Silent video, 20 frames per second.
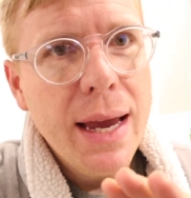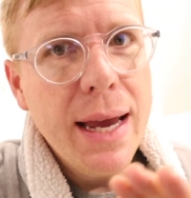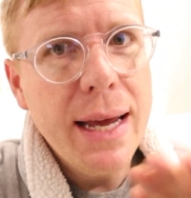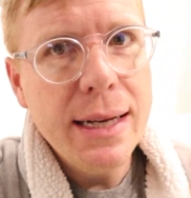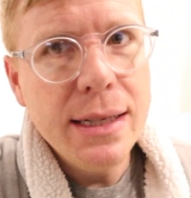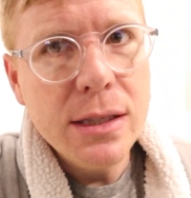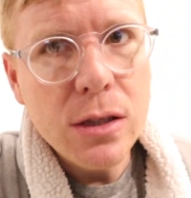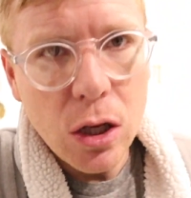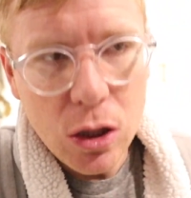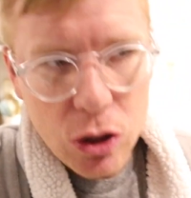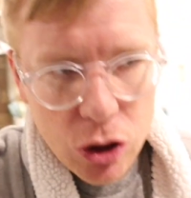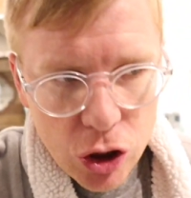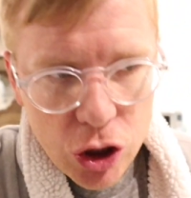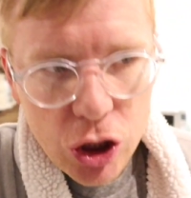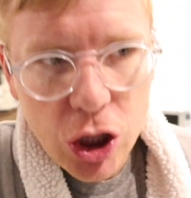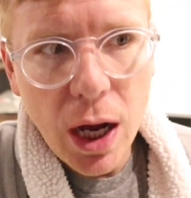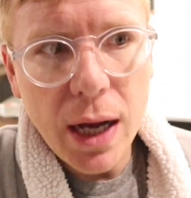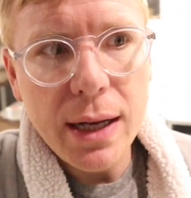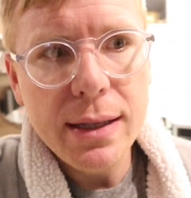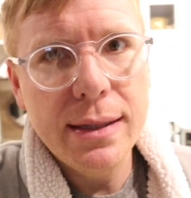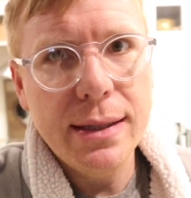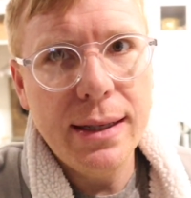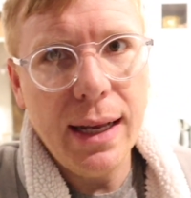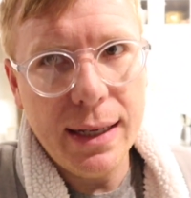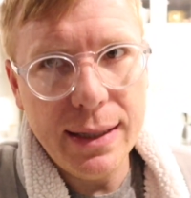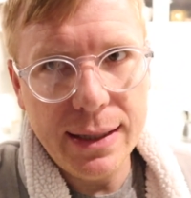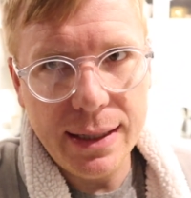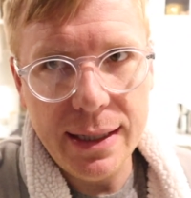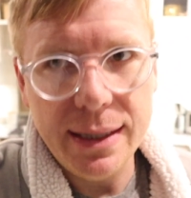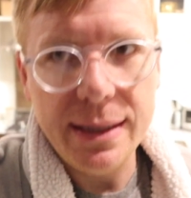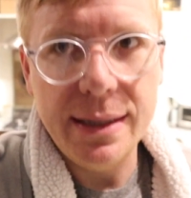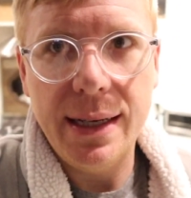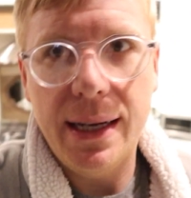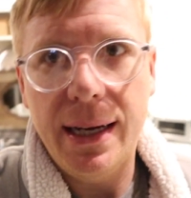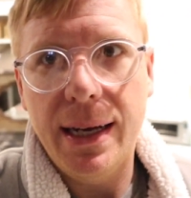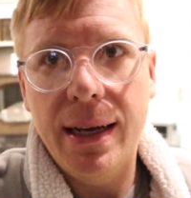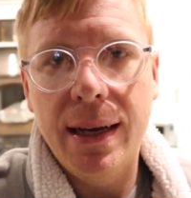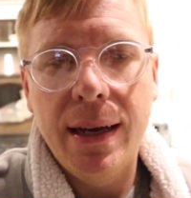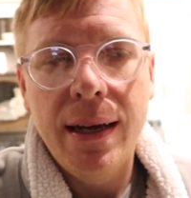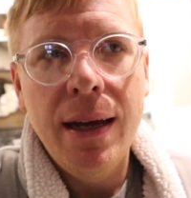it is just as
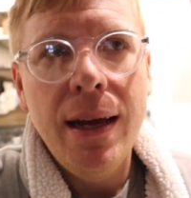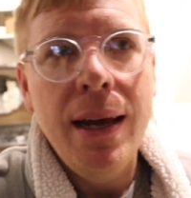easy.